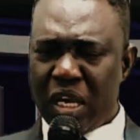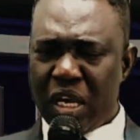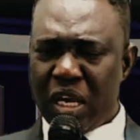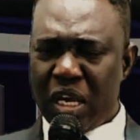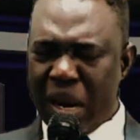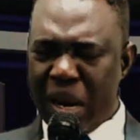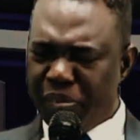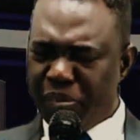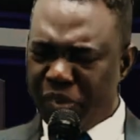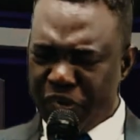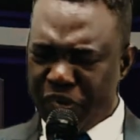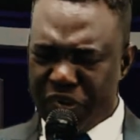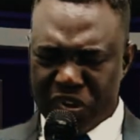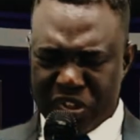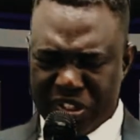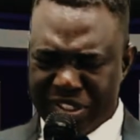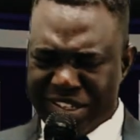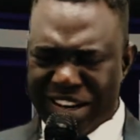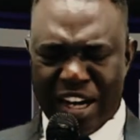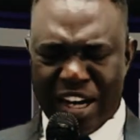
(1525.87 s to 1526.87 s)
I
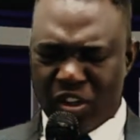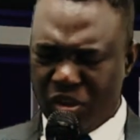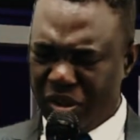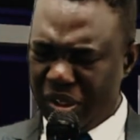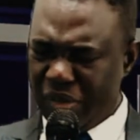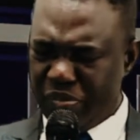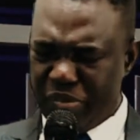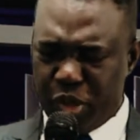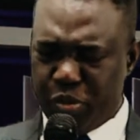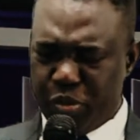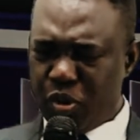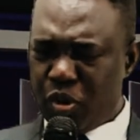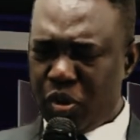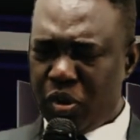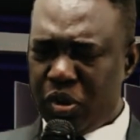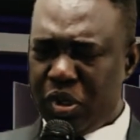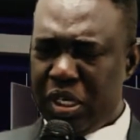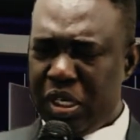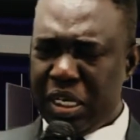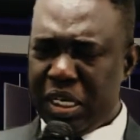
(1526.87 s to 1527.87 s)
prophesy to your people
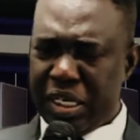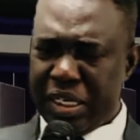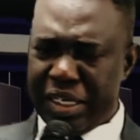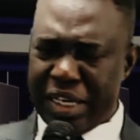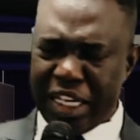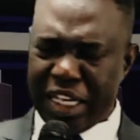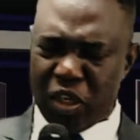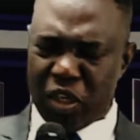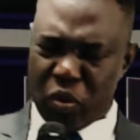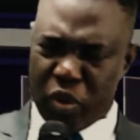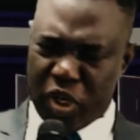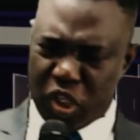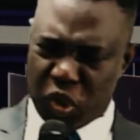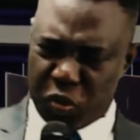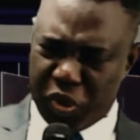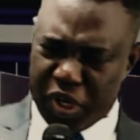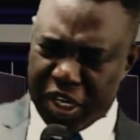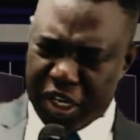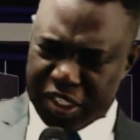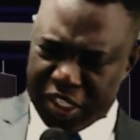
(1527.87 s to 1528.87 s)
that they will
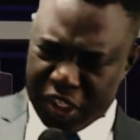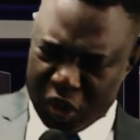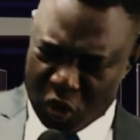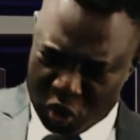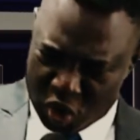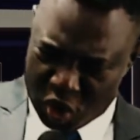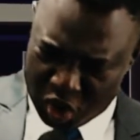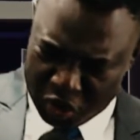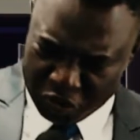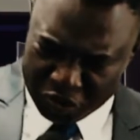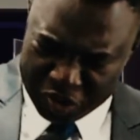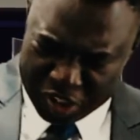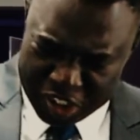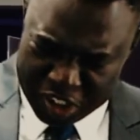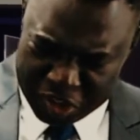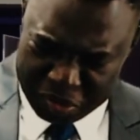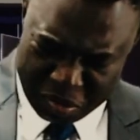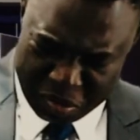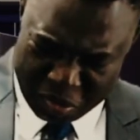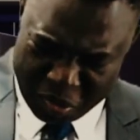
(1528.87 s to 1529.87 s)
experience a new shift
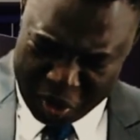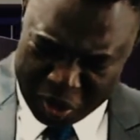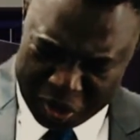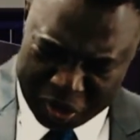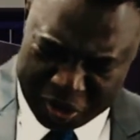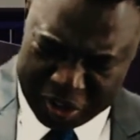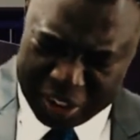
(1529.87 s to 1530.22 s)
this month